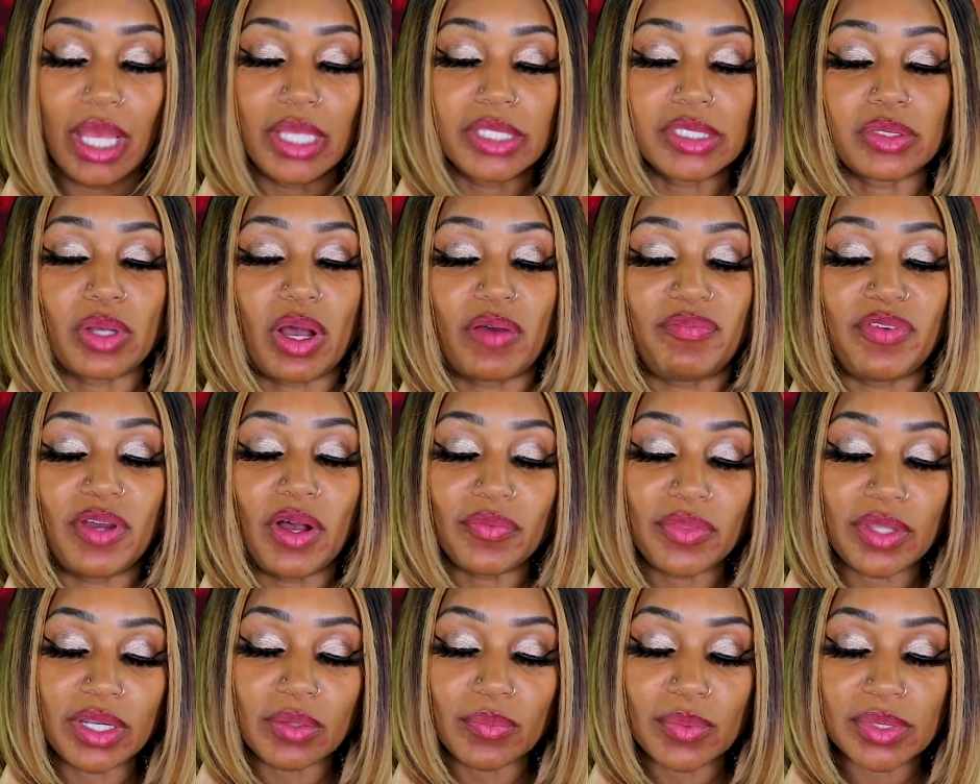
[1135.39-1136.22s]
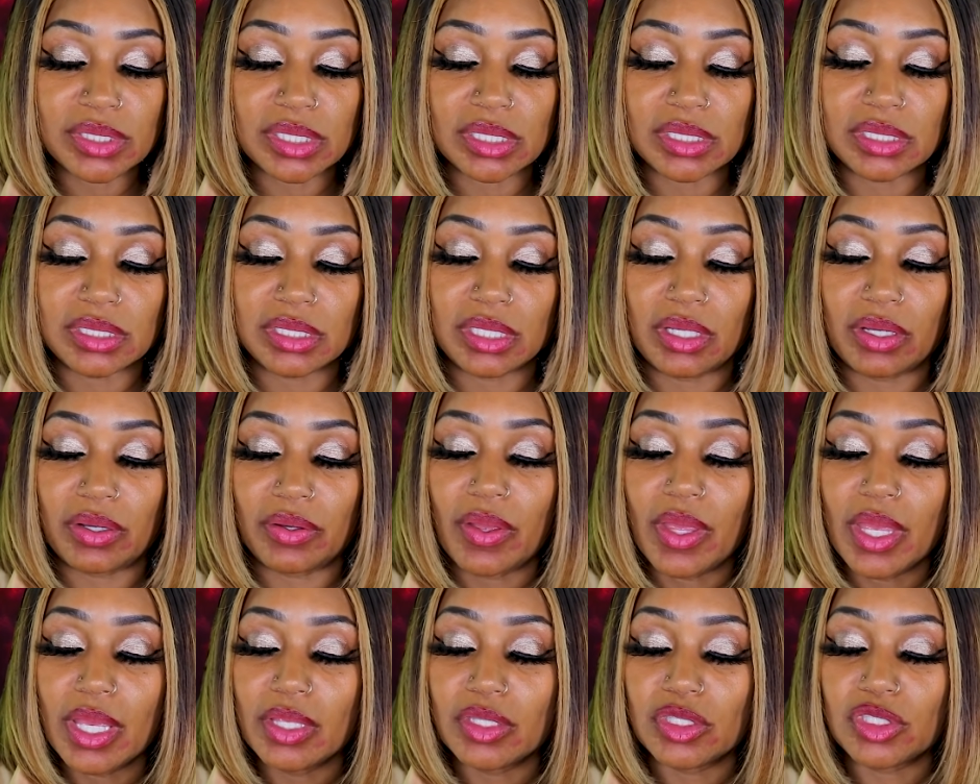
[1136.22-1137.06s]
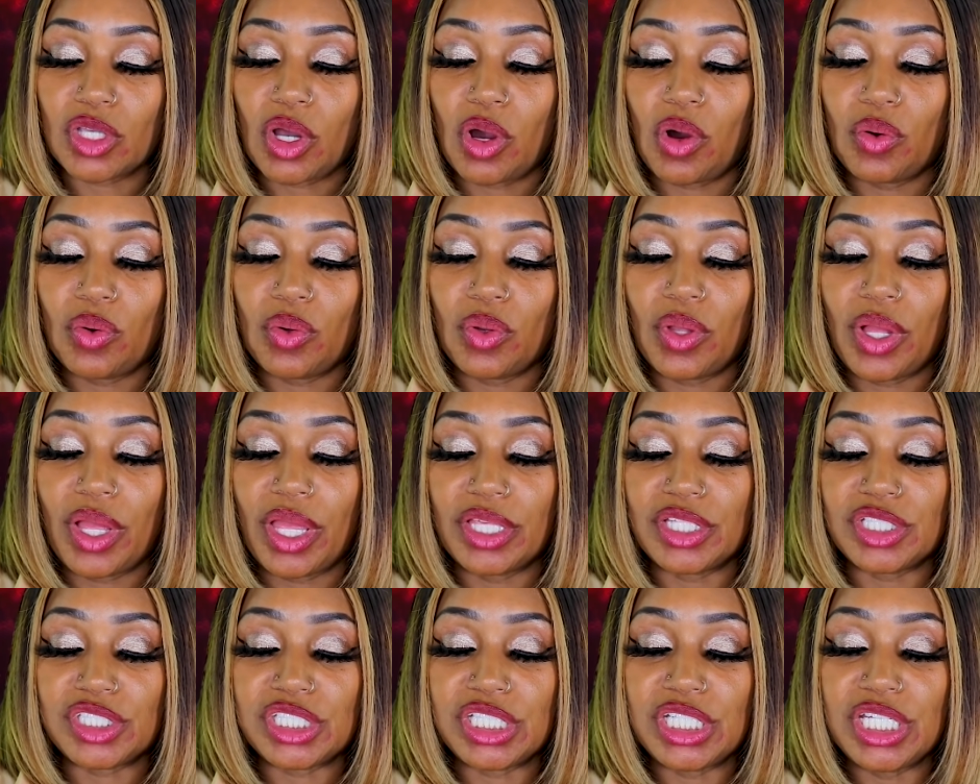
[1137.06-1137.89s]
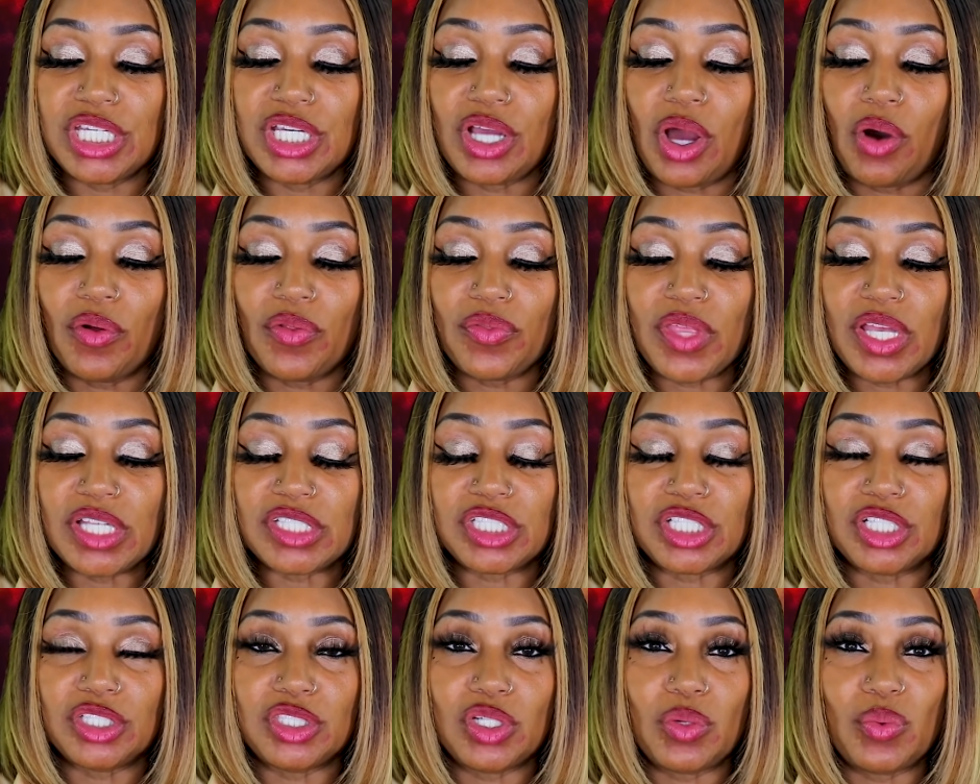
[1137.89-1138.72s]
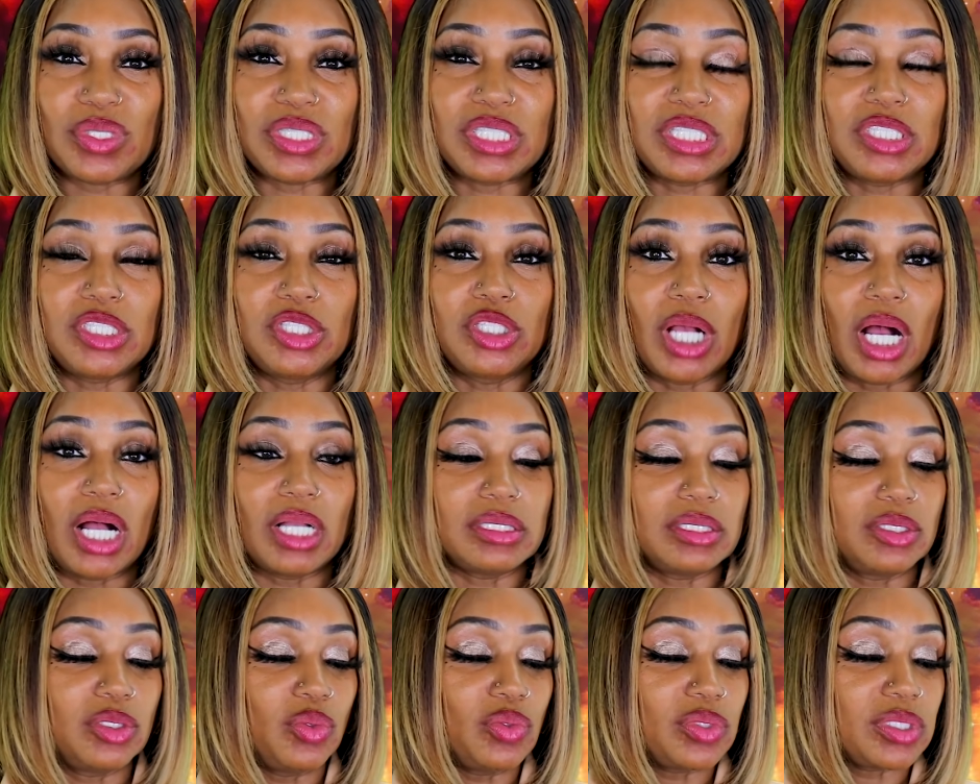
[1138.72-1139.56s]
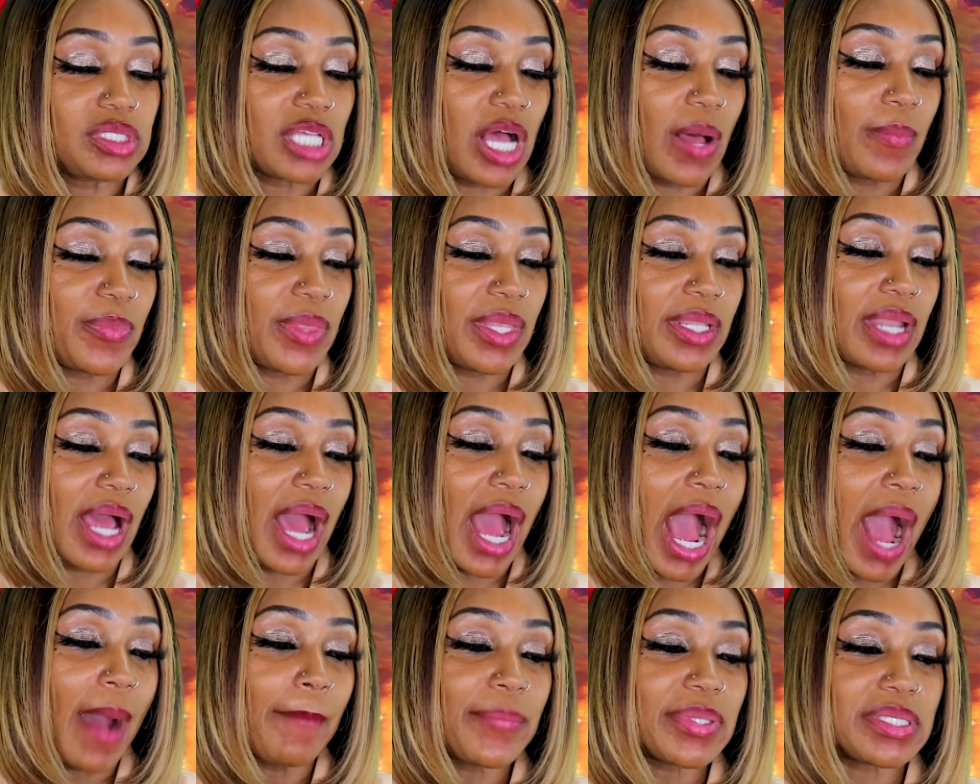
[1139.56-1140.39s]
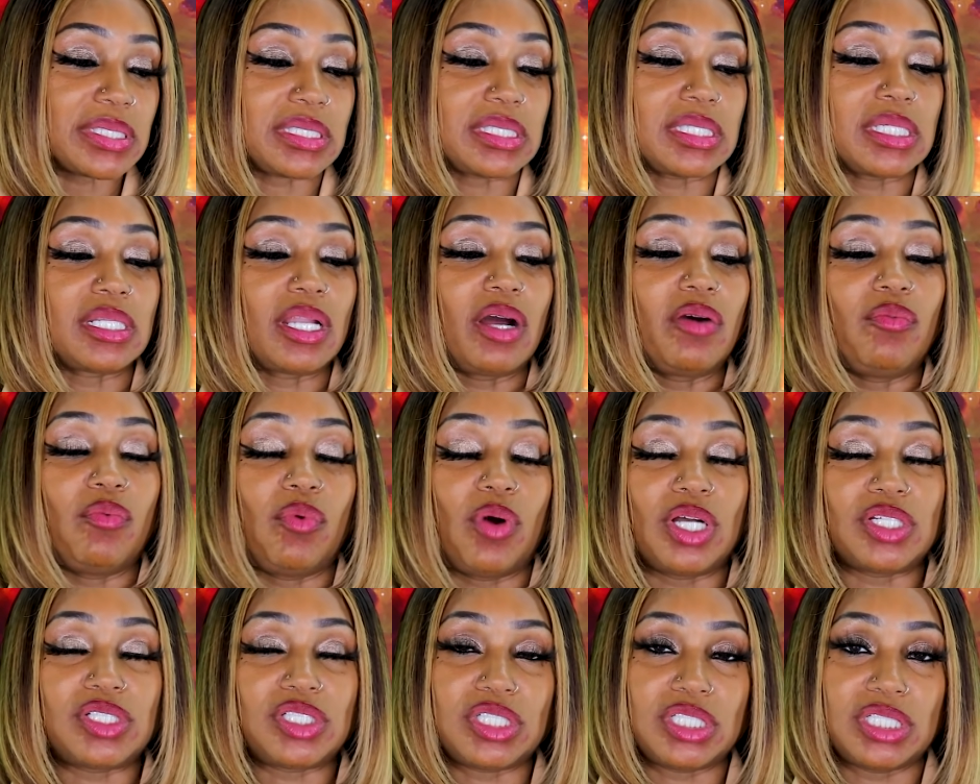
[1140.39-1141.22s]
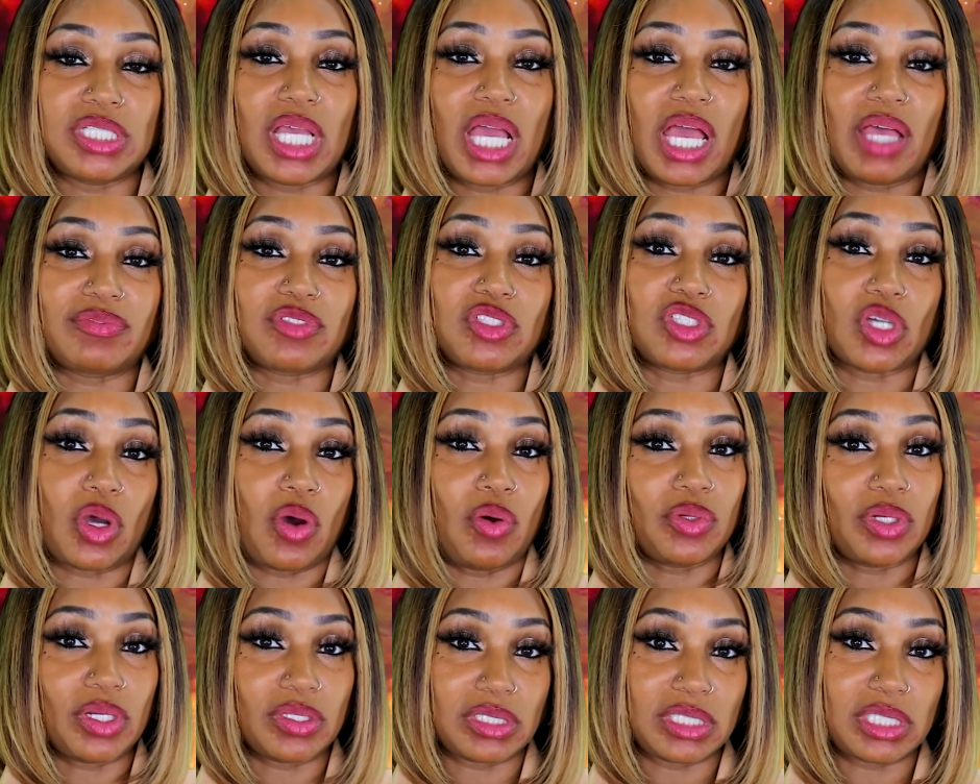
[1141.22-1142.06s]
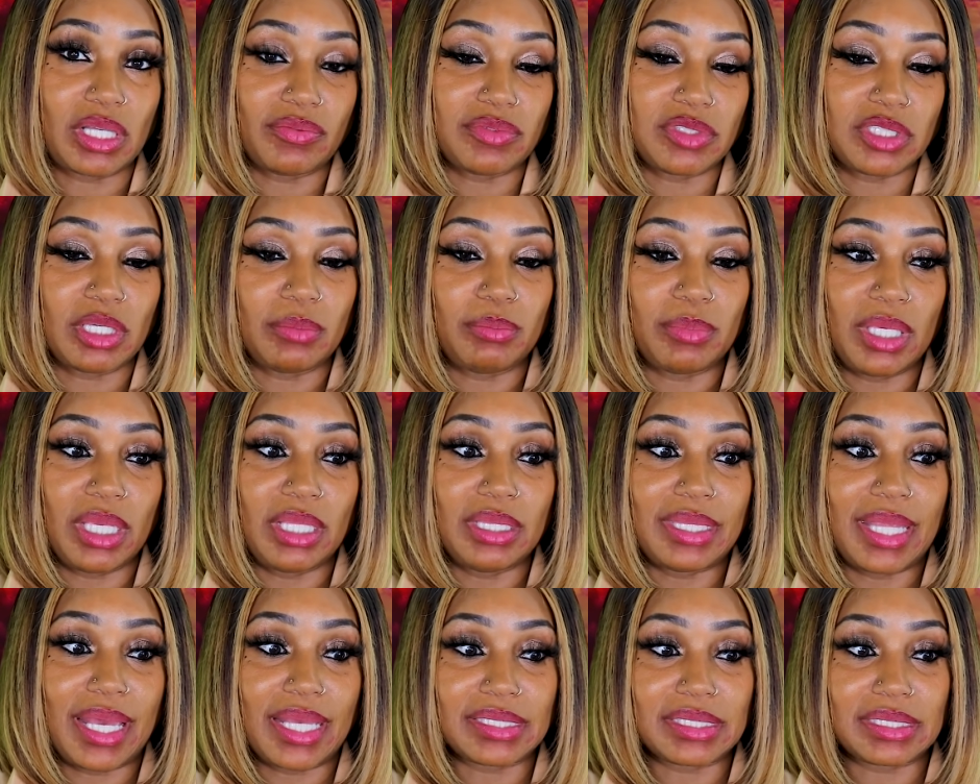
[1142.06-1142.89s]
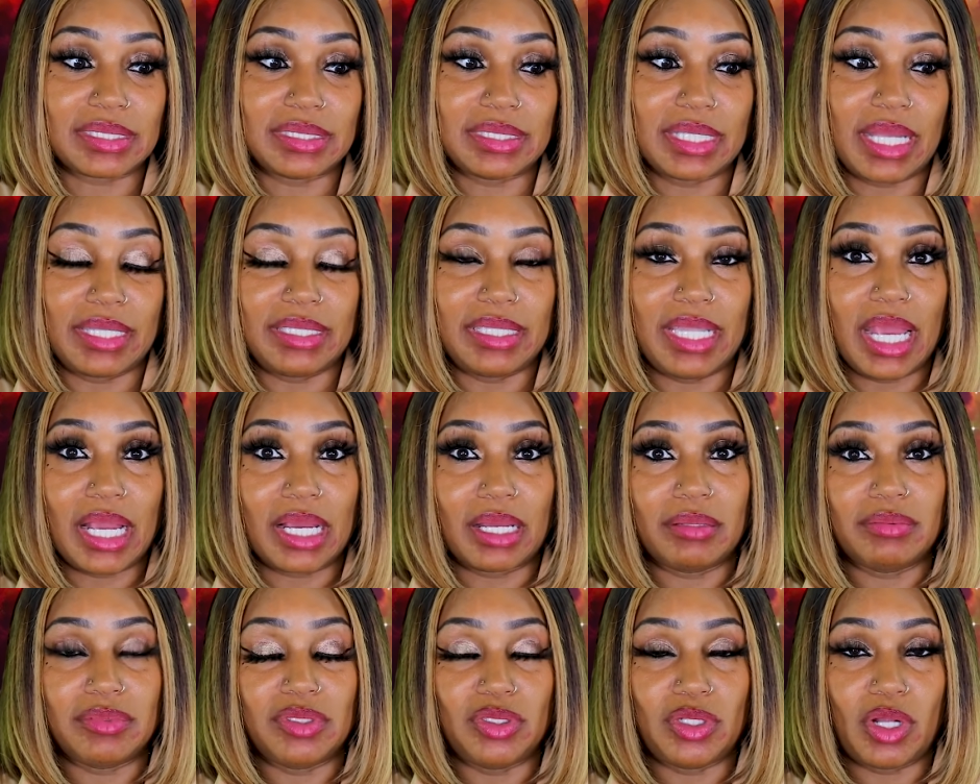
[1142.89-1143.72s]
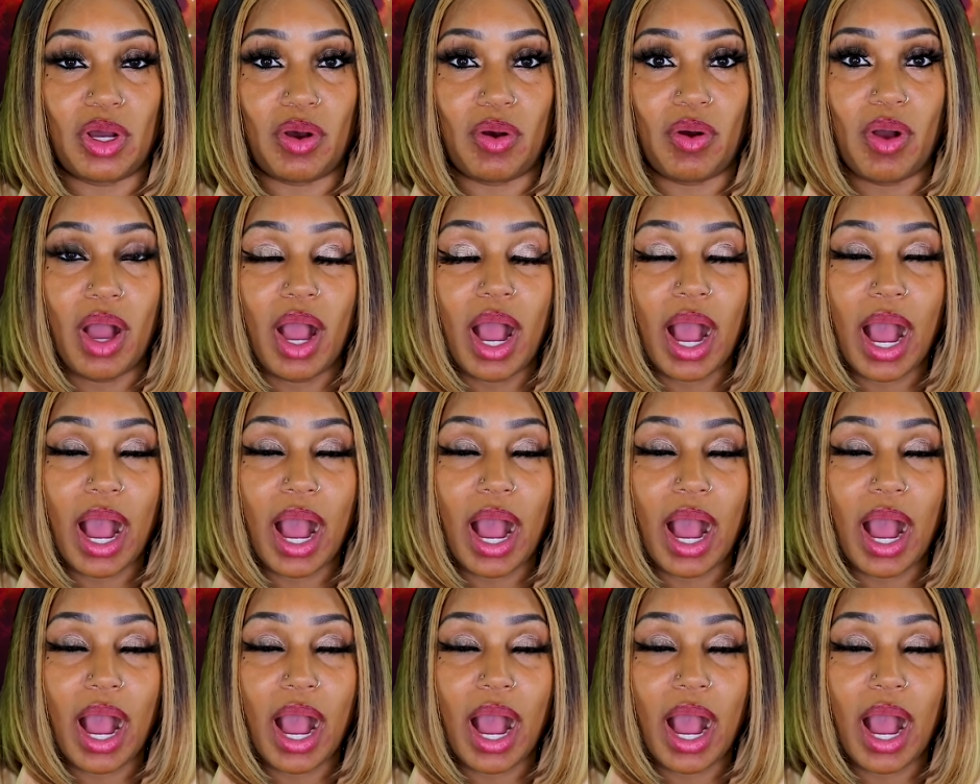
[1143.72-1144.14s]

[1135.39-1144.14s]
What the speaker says: So I felt that it was sincere. So she, only thing she can do is do something opposite of what she has shown herself to me. That's not negative, you know,